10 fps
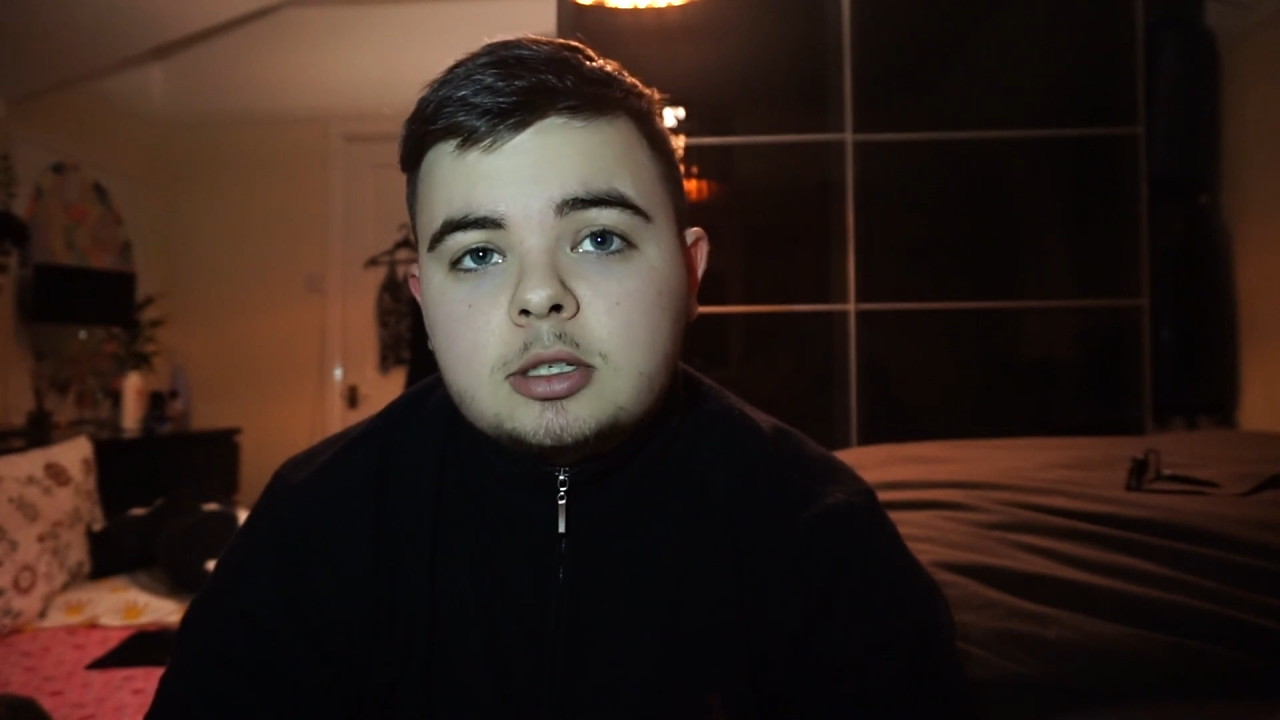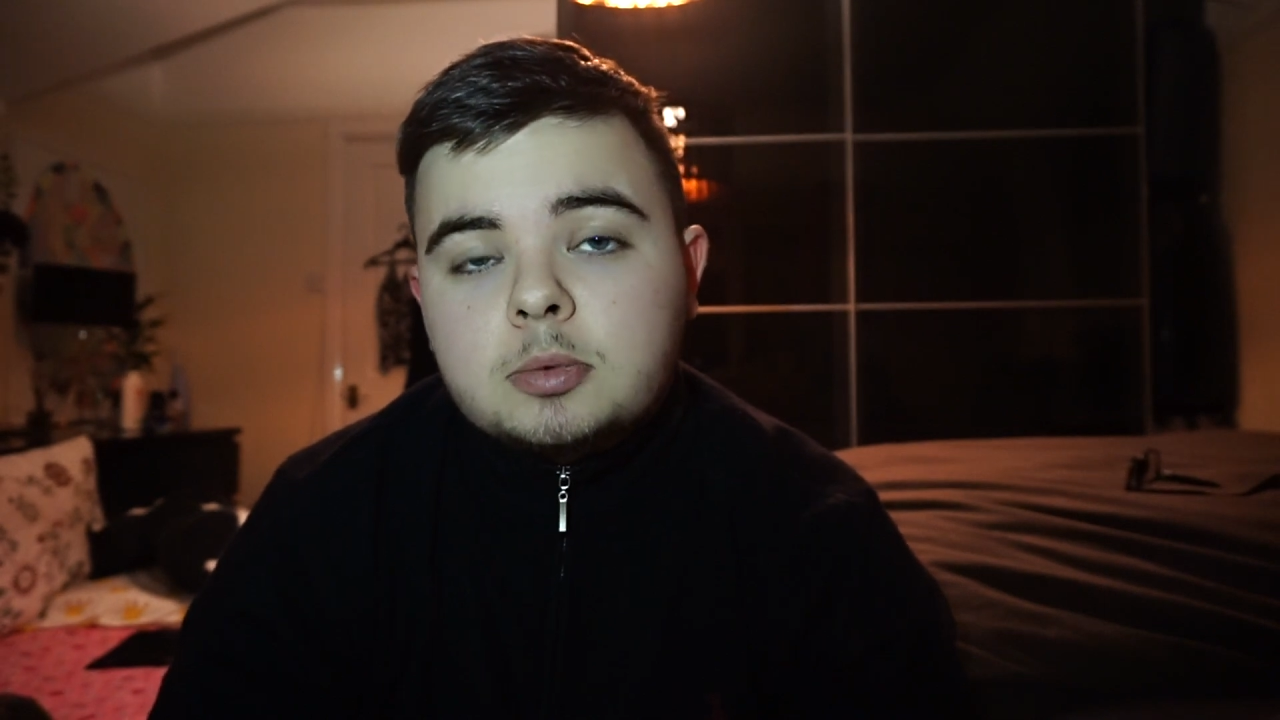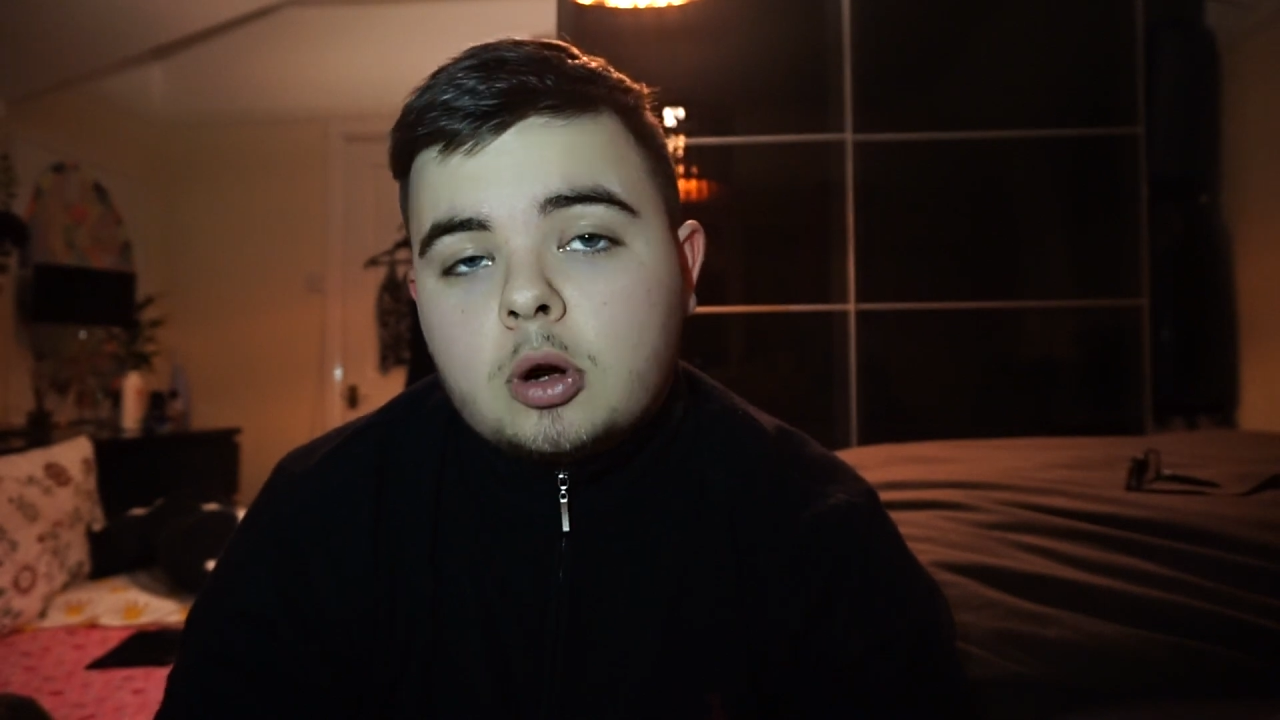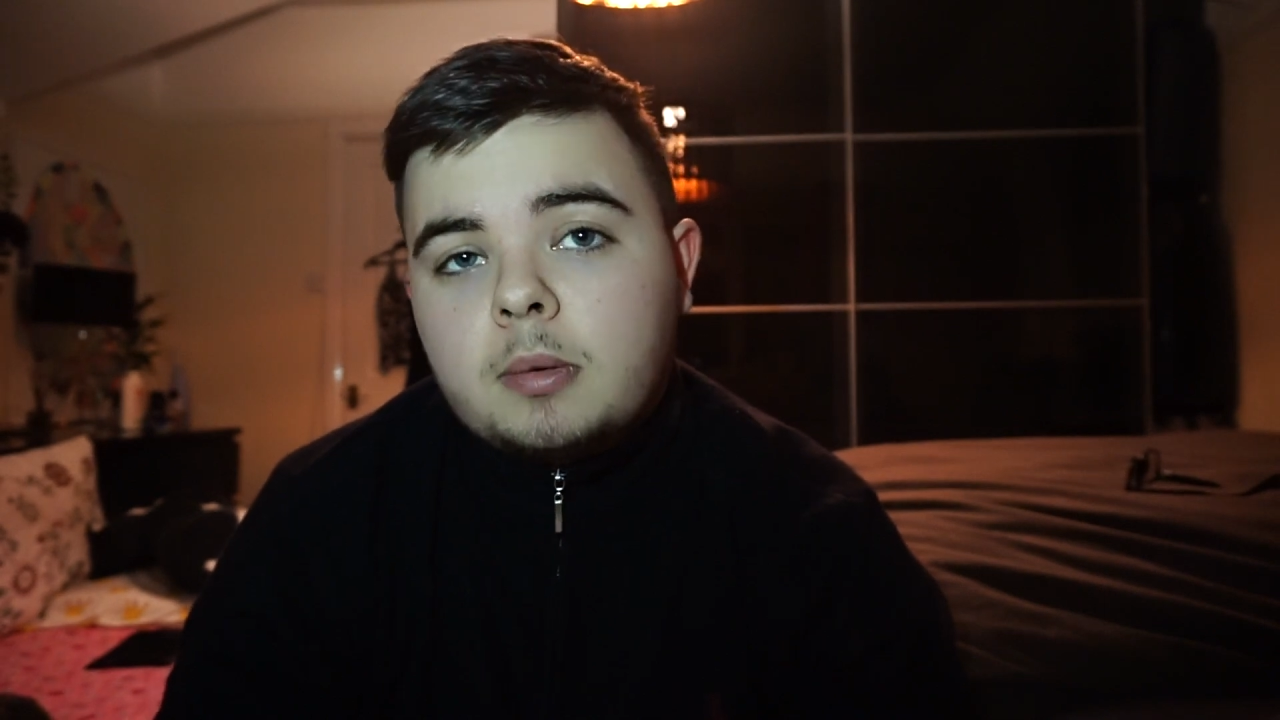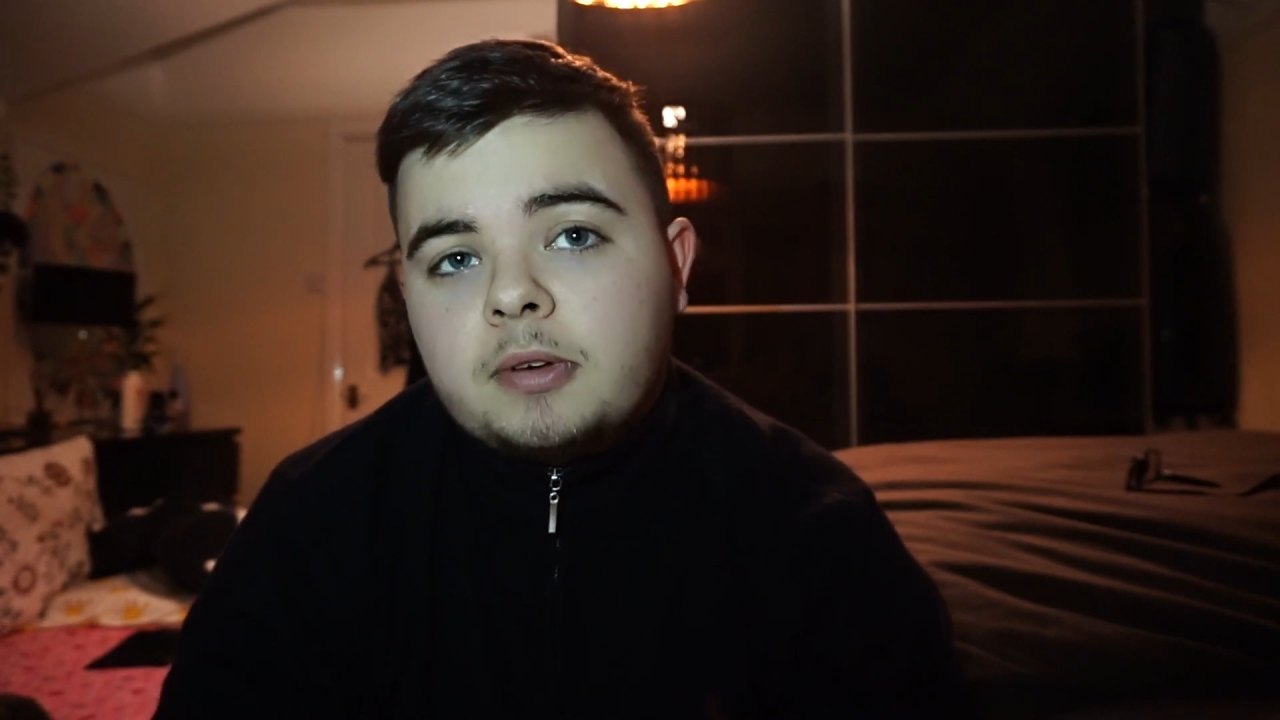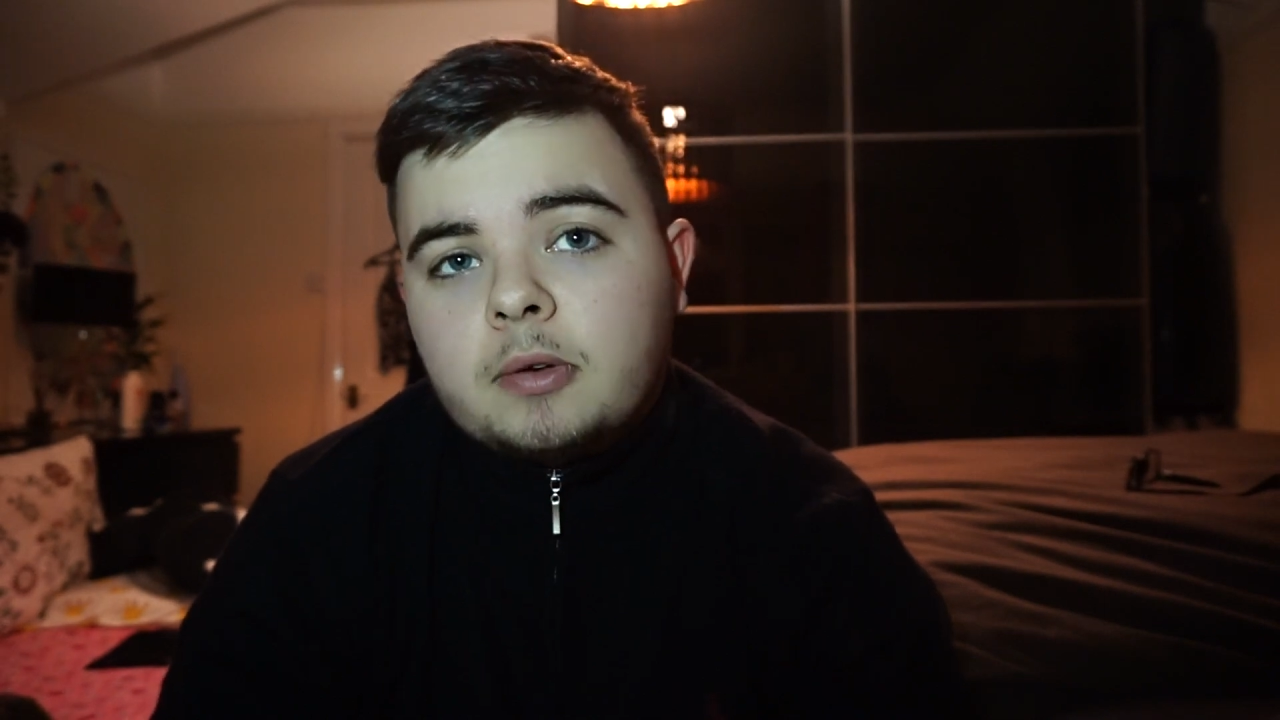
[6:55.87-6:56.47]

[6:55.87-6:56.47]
Subscribe if you